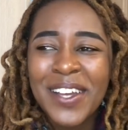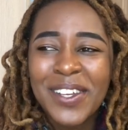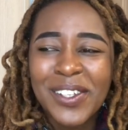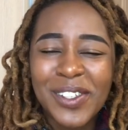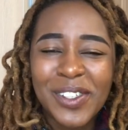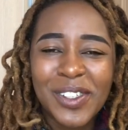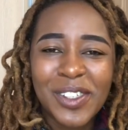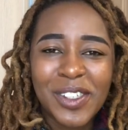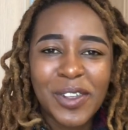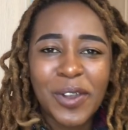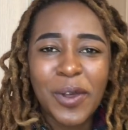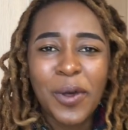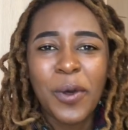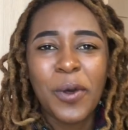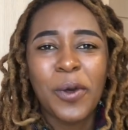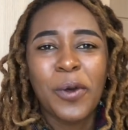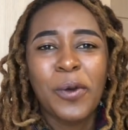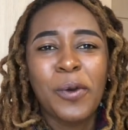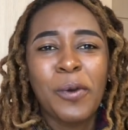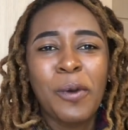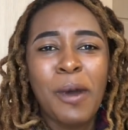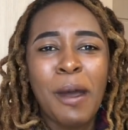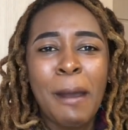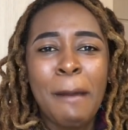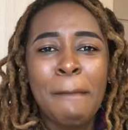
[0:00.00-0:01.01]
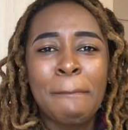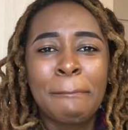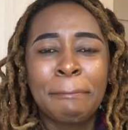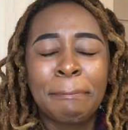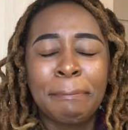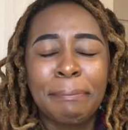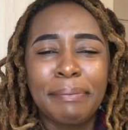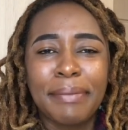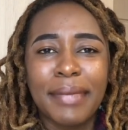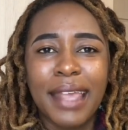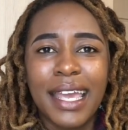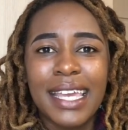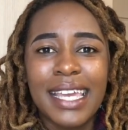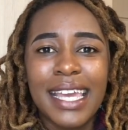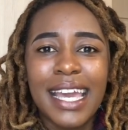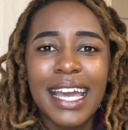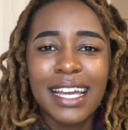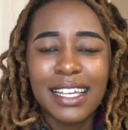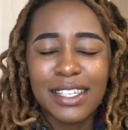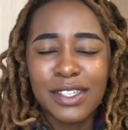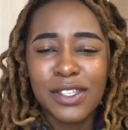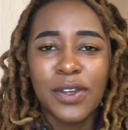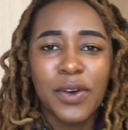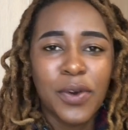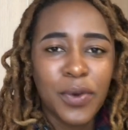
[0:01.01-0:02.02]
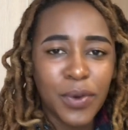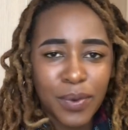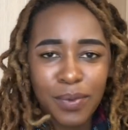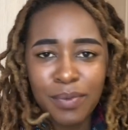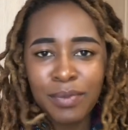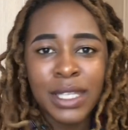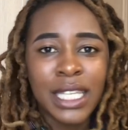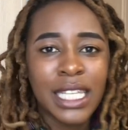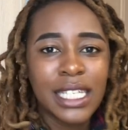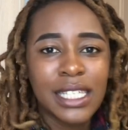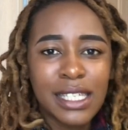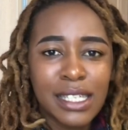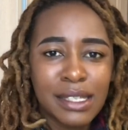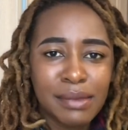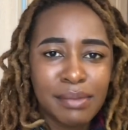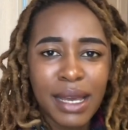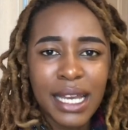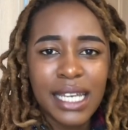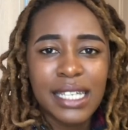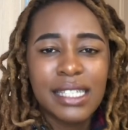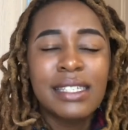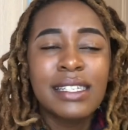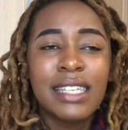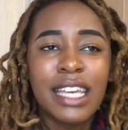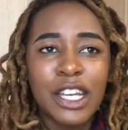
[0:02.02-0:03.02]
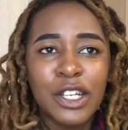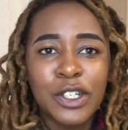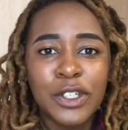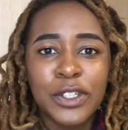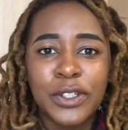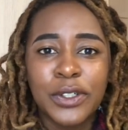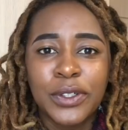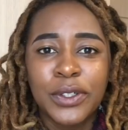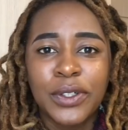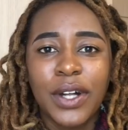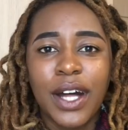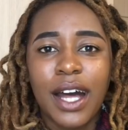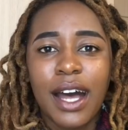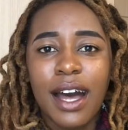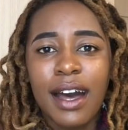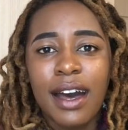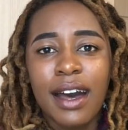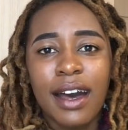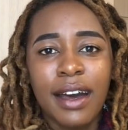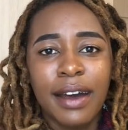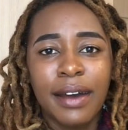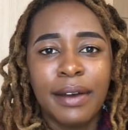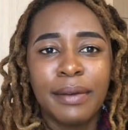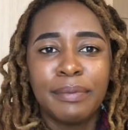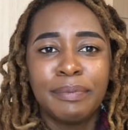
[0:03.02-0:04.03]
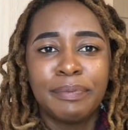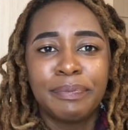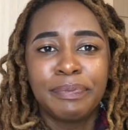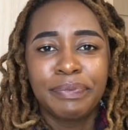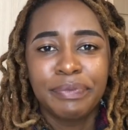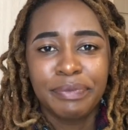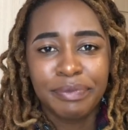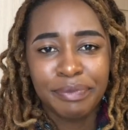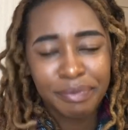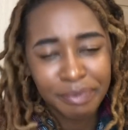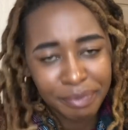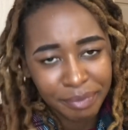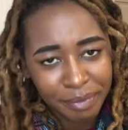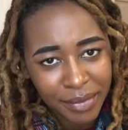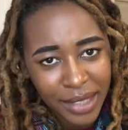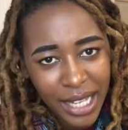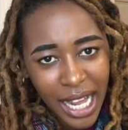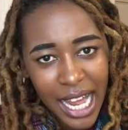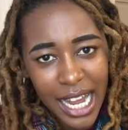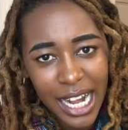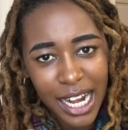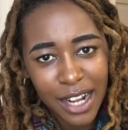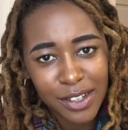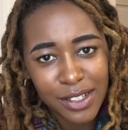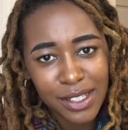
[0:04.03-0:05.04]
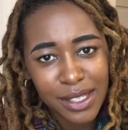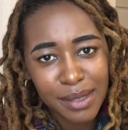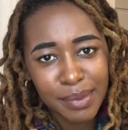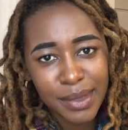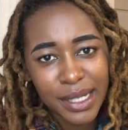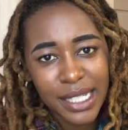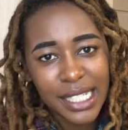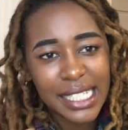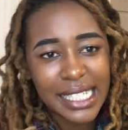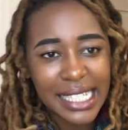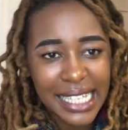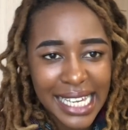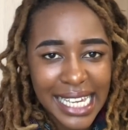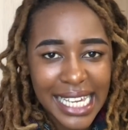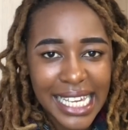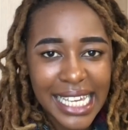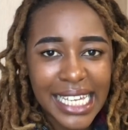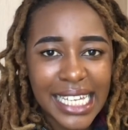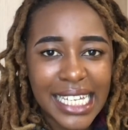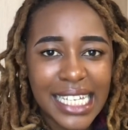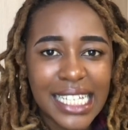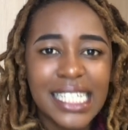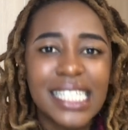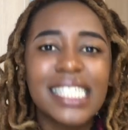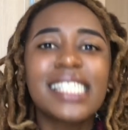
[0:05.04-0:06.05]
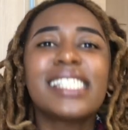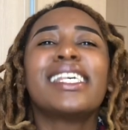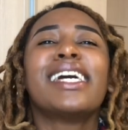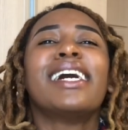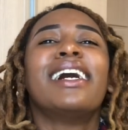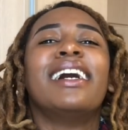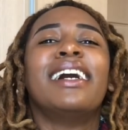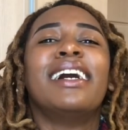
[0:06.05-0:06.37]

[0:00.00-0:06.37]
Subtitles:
So yeah, so this is my schedule. Announcement is,